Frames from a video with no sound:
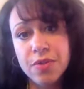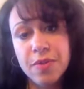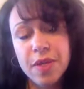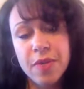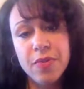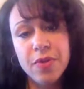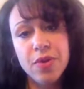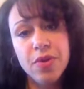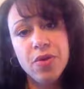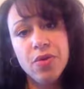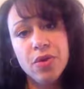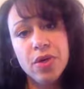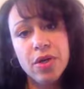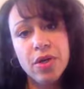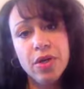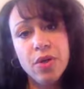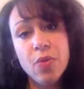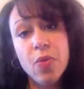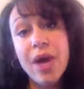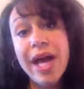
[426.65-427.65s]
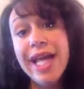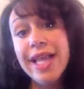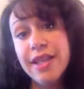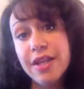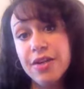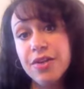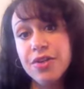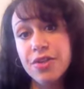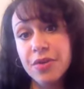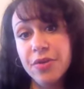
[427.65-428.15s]
people who are white
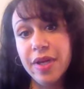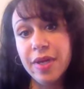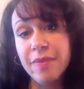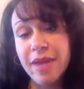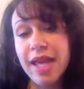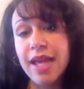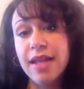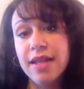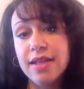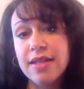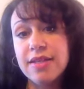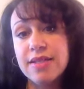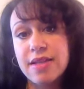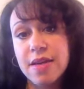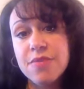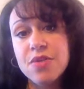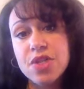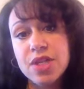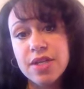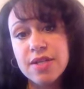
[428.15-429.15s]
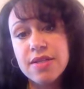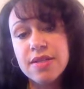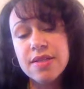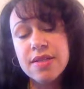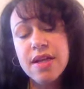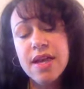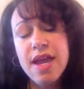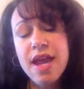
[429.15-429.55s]
that are making the assumptions,